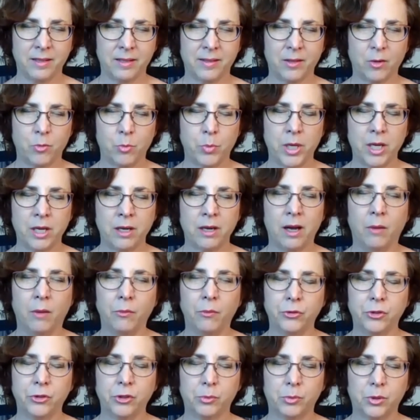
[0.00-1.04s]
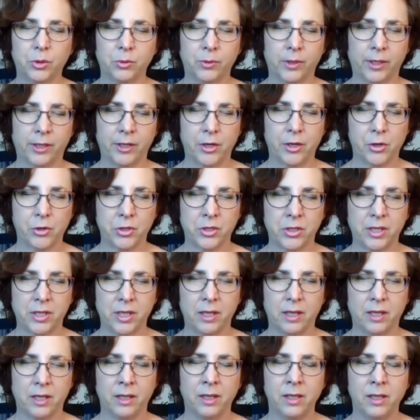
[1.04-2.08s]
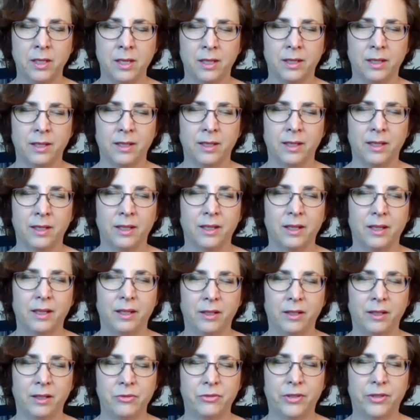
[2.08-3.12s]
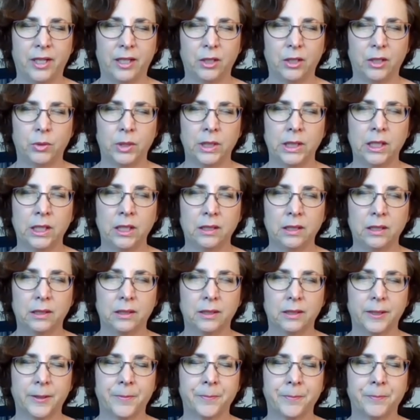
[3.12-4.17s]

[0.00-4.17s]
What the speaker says: So be comfortable where you're seated and follow along.